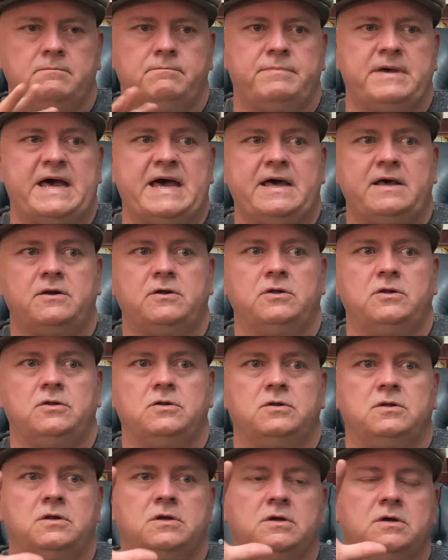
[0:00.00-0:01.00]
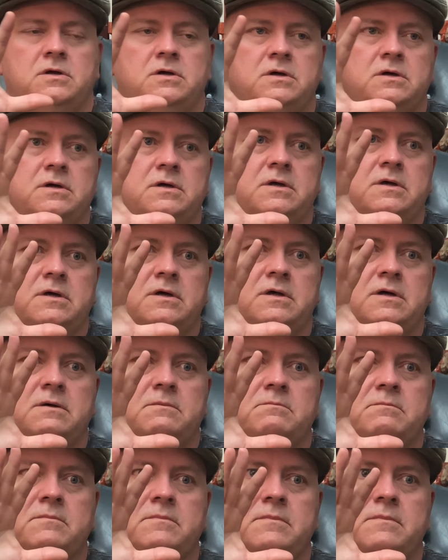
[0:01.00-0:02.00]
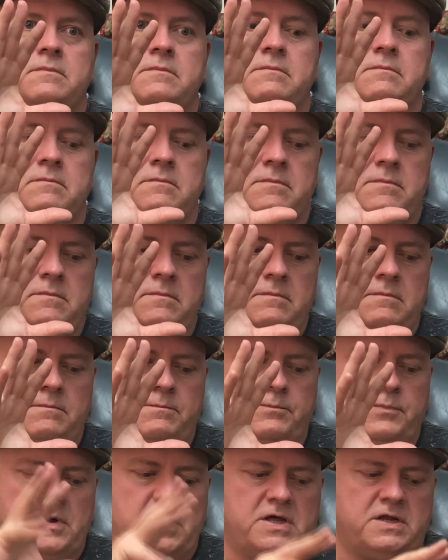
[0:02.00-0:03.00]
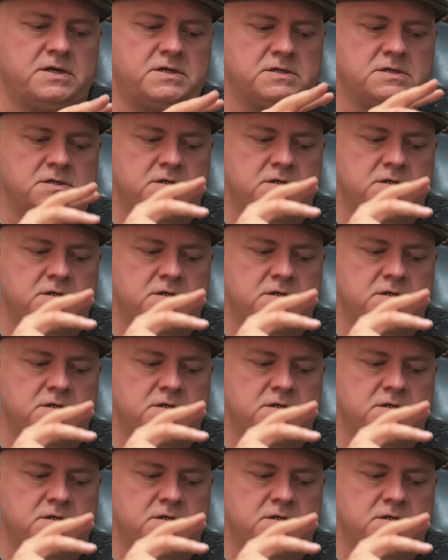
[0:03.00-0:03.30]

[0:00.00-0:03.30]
battle, um, but